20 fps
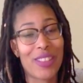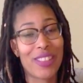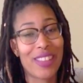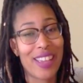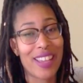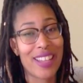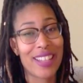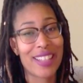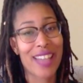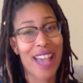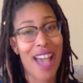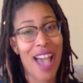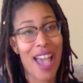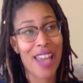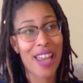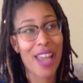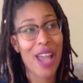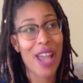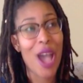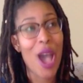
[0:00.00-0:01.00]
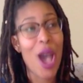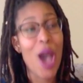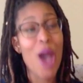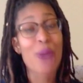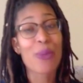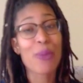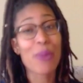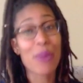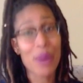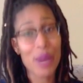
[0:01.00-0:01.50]
things got
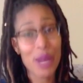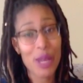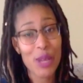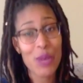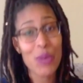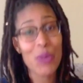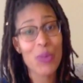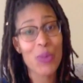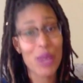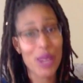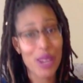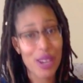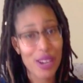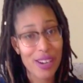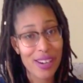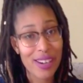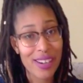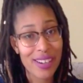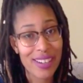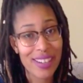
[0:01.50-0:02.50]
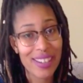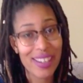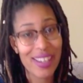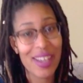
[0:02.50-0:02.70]
pretty weird